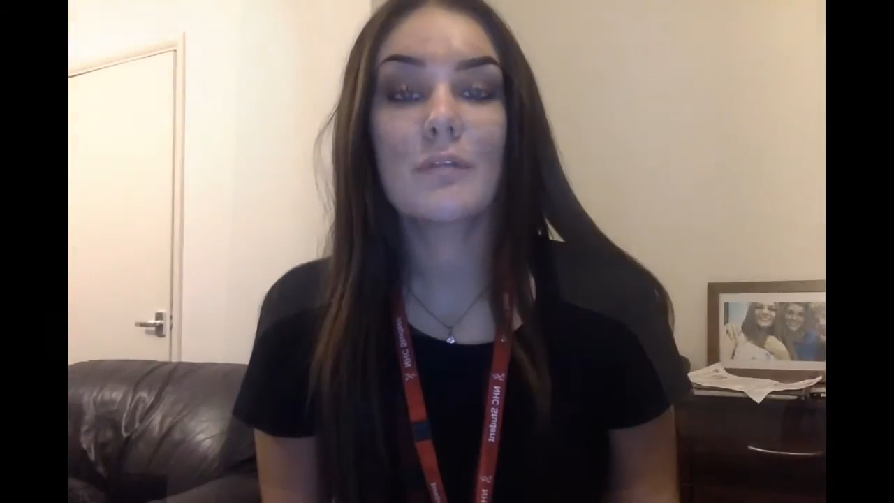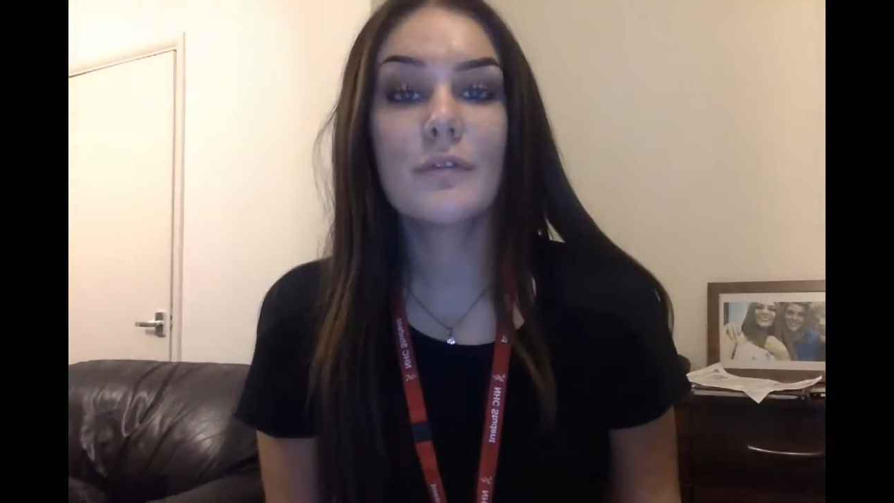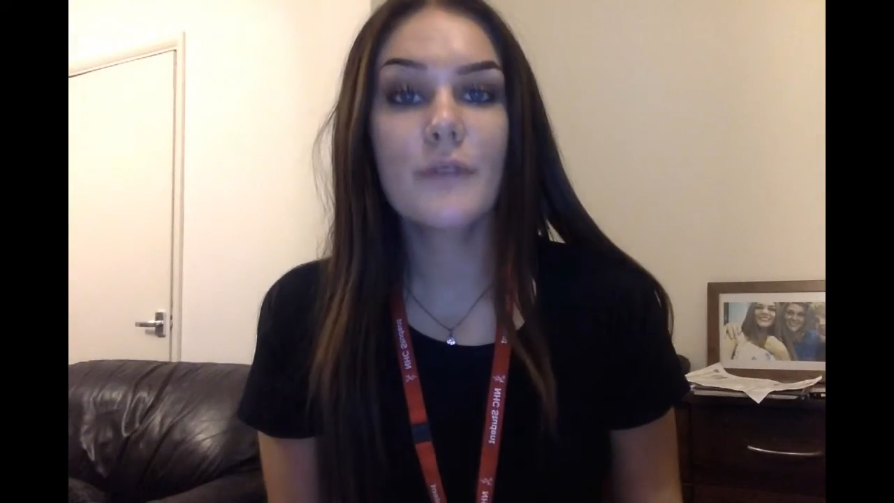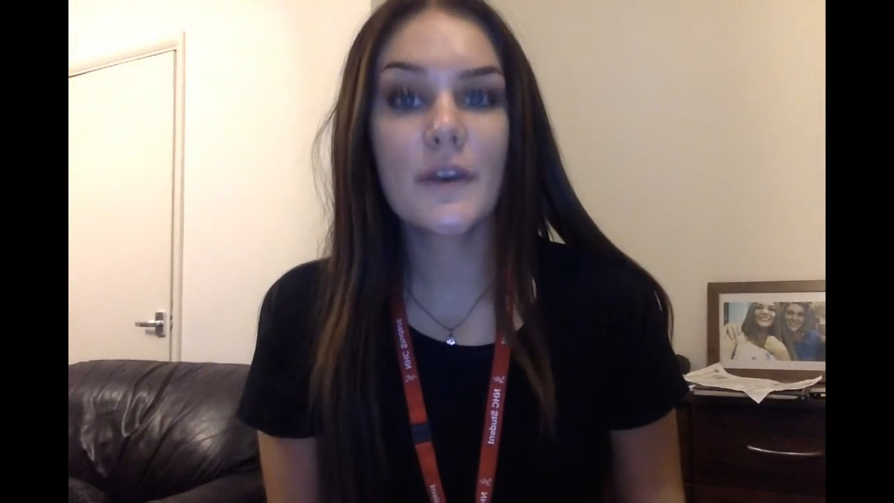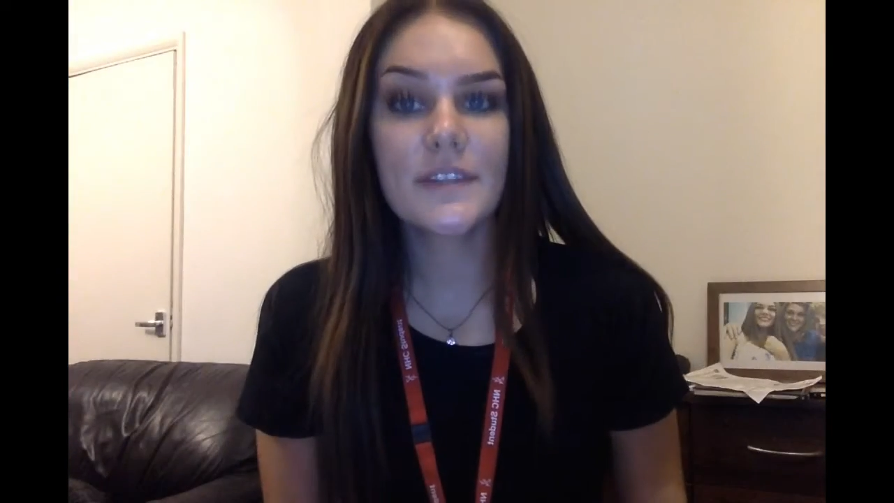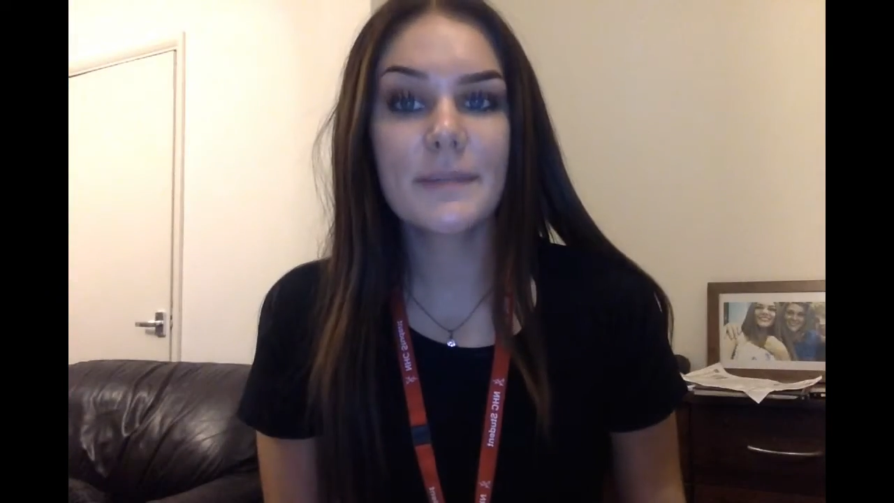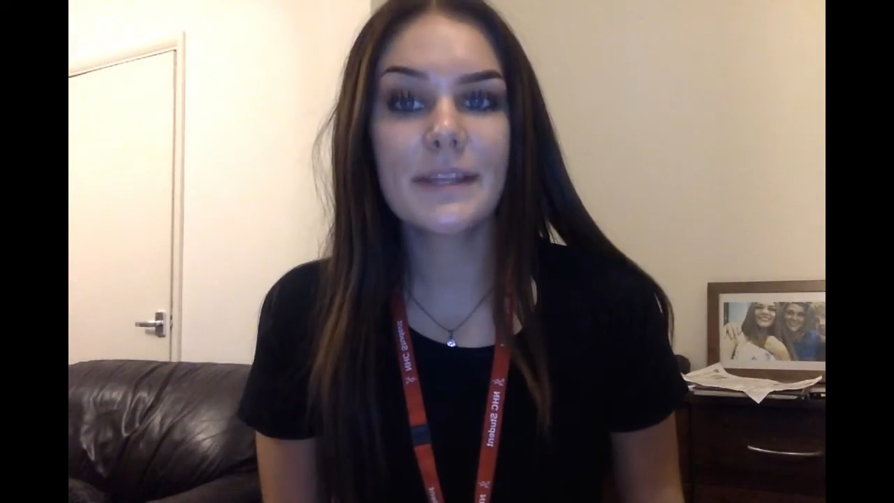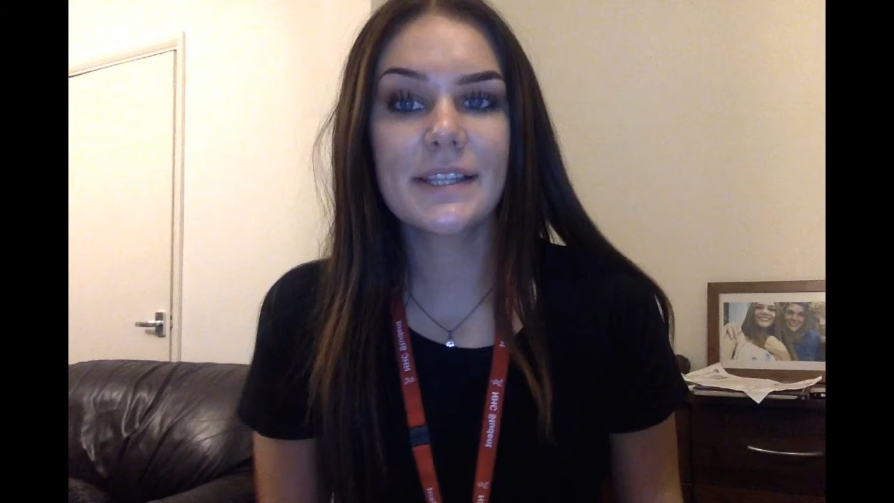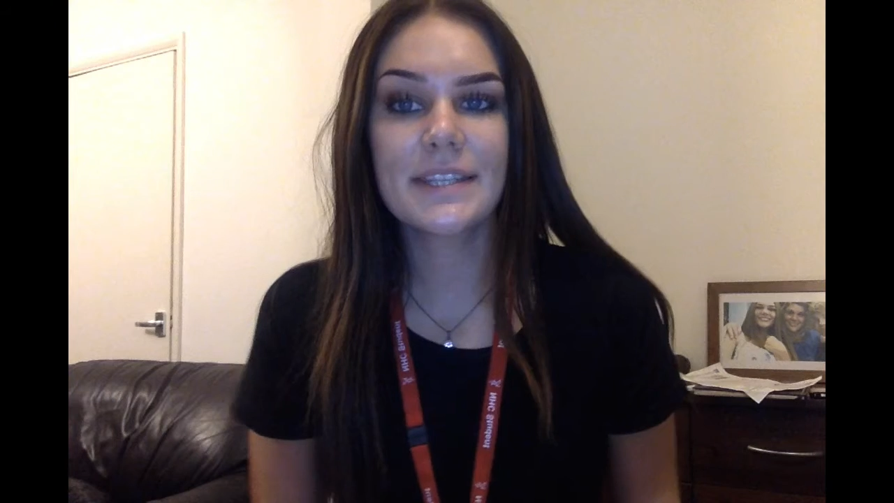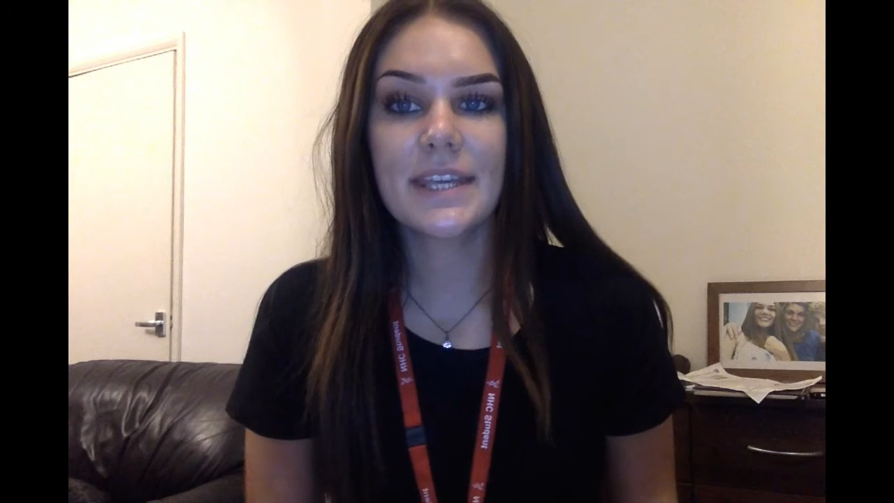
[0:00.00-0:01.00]

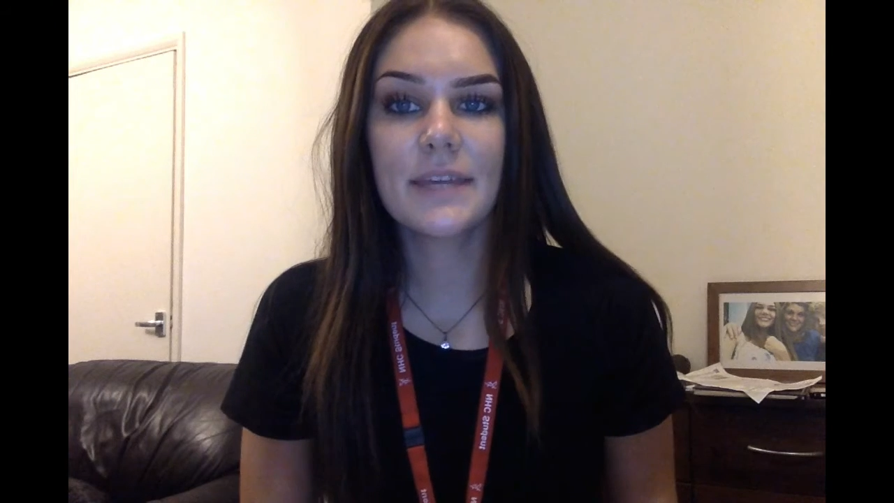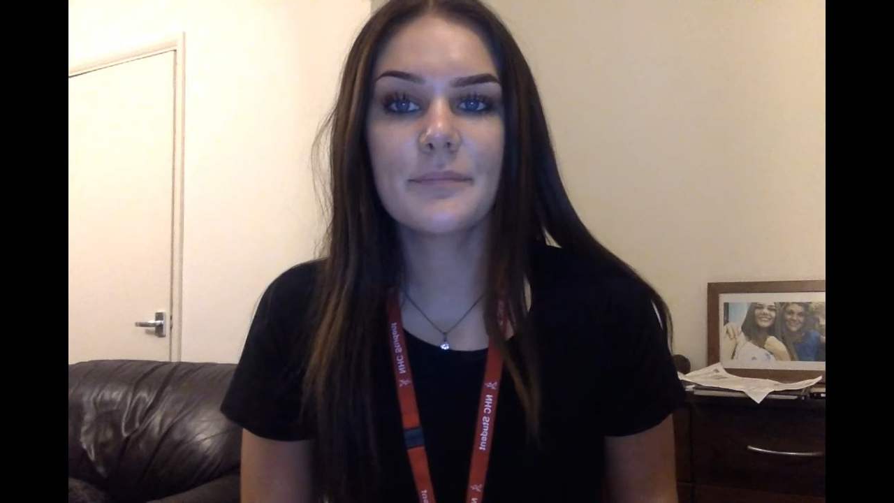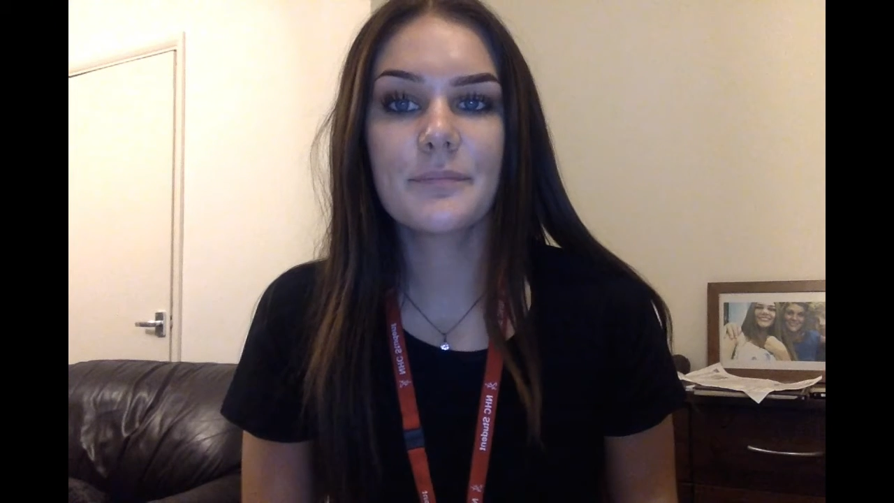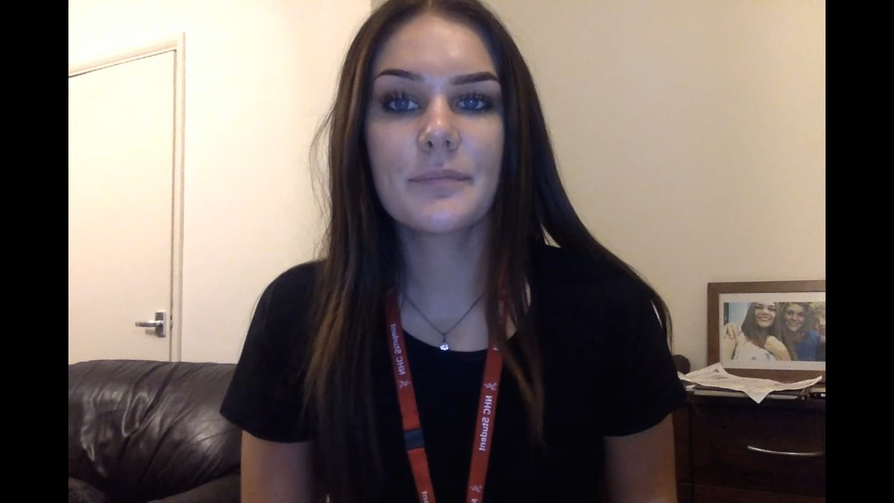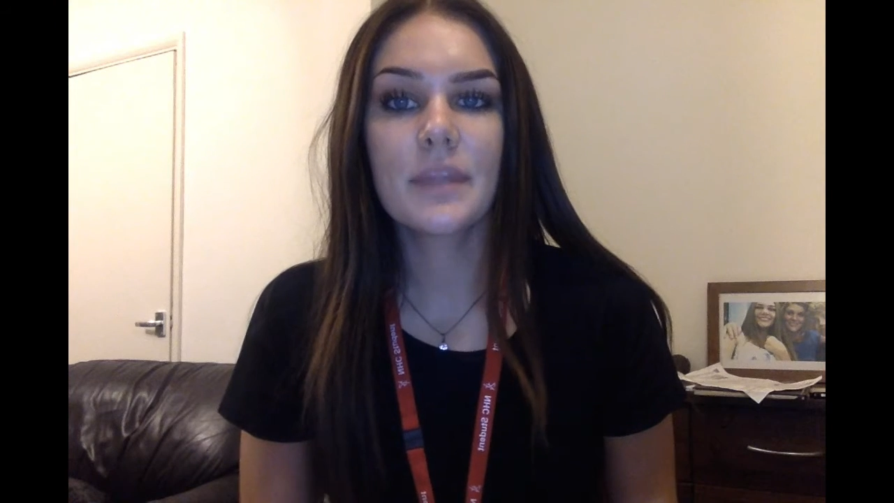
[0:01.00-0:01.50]
Reversibility.